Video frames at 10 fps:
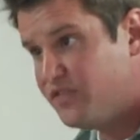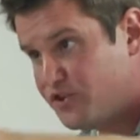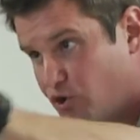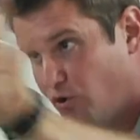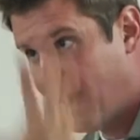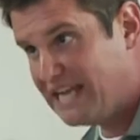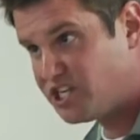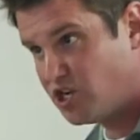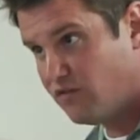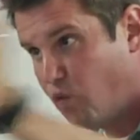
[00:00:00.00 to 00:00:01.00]
the
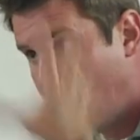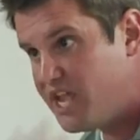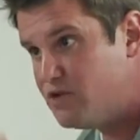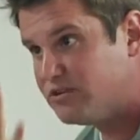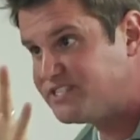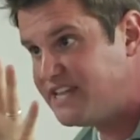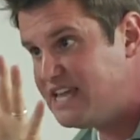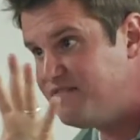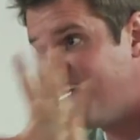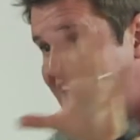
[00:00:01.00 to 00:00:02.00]
duration of what you
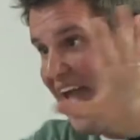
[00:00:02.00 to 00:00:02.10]
receive